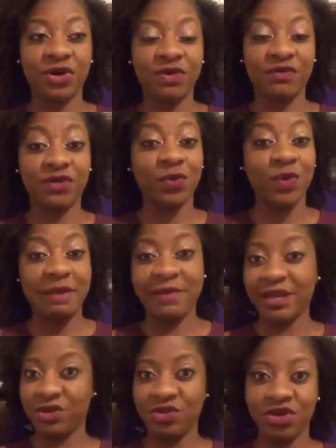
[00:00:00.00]
for
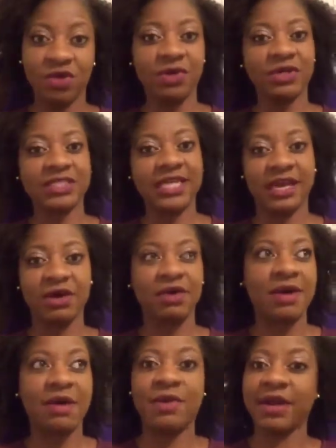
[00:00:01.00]
women, we'll say,
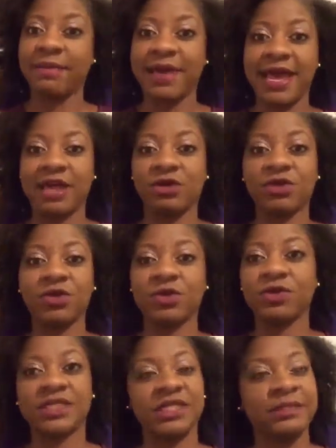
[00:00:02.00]
oh, I want a man
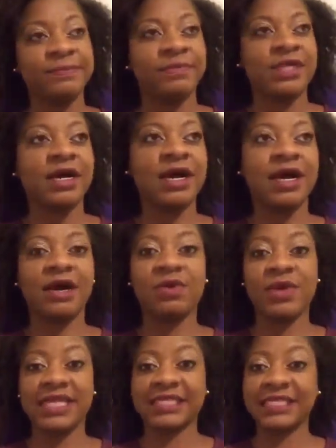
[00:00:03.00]
who
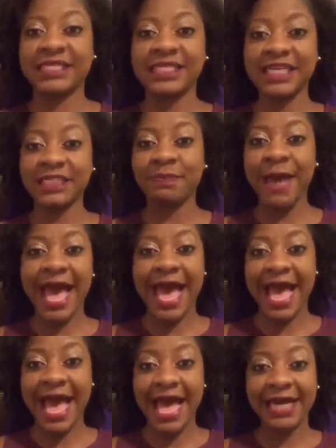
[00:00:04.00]
has a six
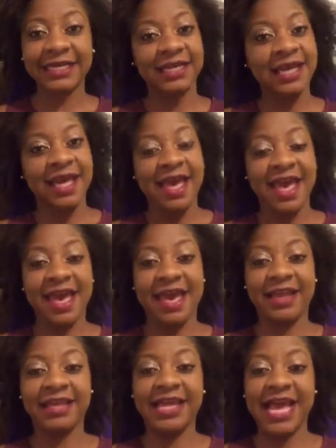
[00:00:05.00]
pack
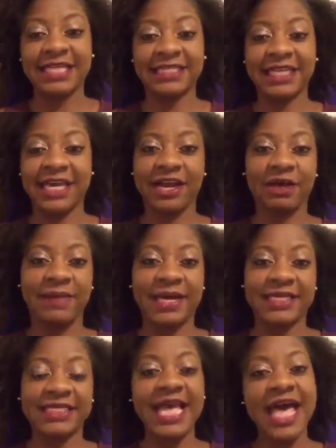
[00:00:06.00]
and he has to care
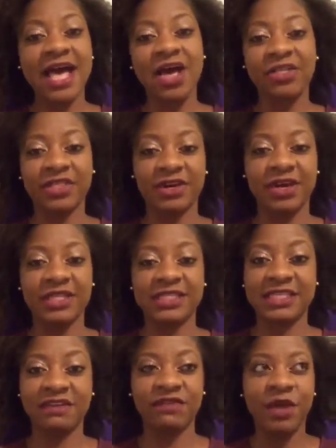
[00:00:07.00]
about his health and all this
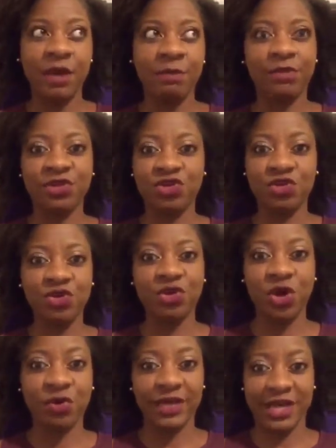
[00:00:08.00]
stuff. But you
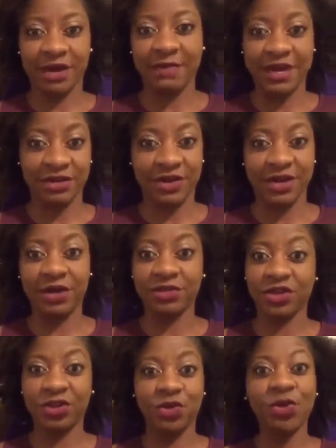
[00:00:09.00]
don't care about your
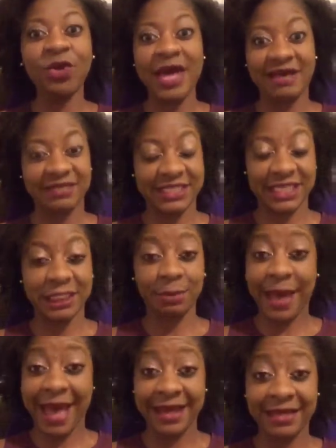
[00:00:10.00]
health. You don't have a six
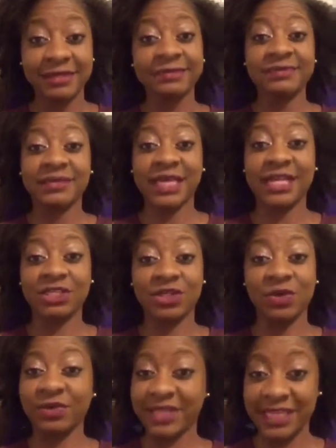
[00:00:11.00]
pack. And
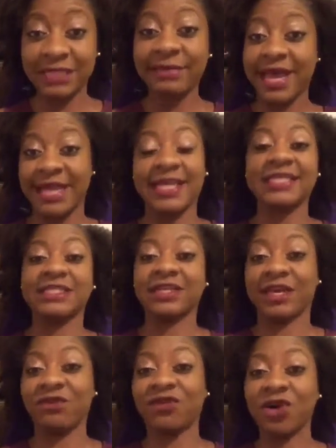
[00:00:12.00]
so this man is
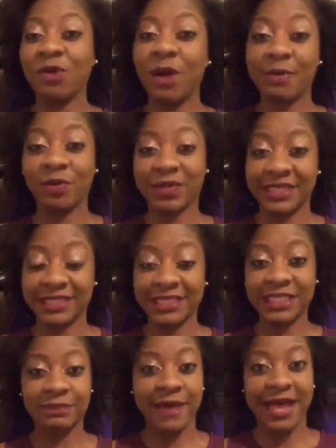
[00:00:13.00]
looking for a woman with a
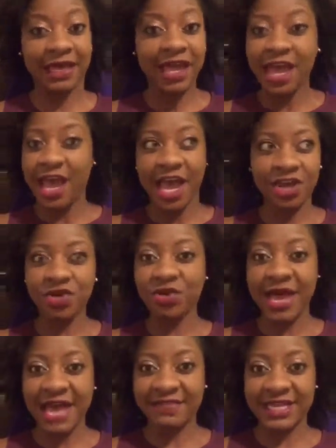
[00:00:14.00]
six pack, and you
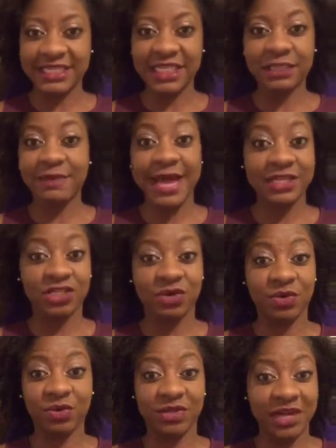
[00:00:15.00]
don't have that six pack.
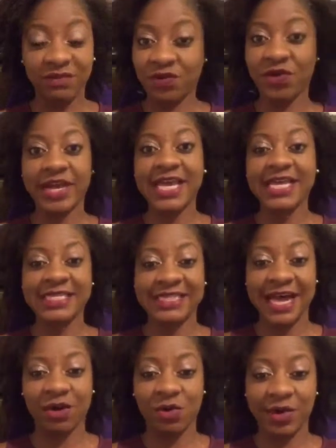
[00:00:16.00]
So therefore, he is
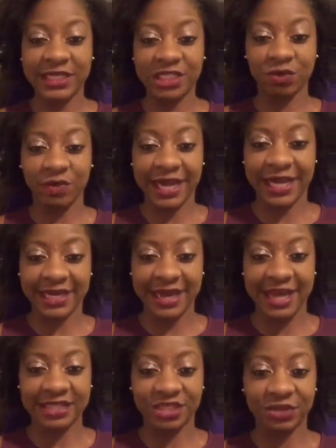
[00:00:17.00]
not going to
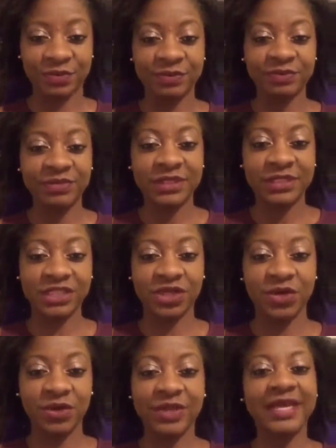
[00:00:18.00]
recognize you.
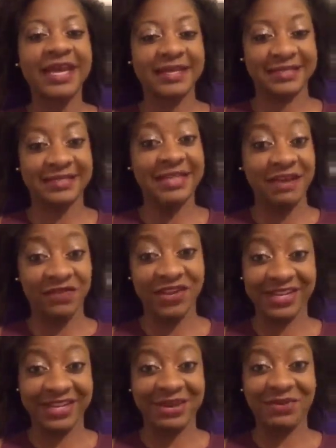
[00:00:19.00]
So, yes,
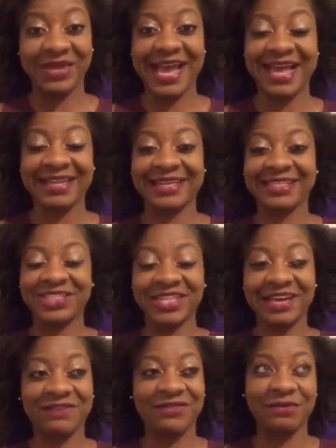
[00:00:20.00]
definitely a reality
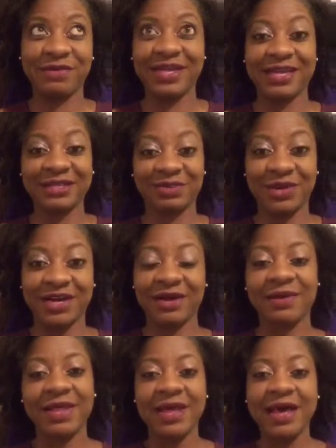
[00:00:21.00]
check for me as well.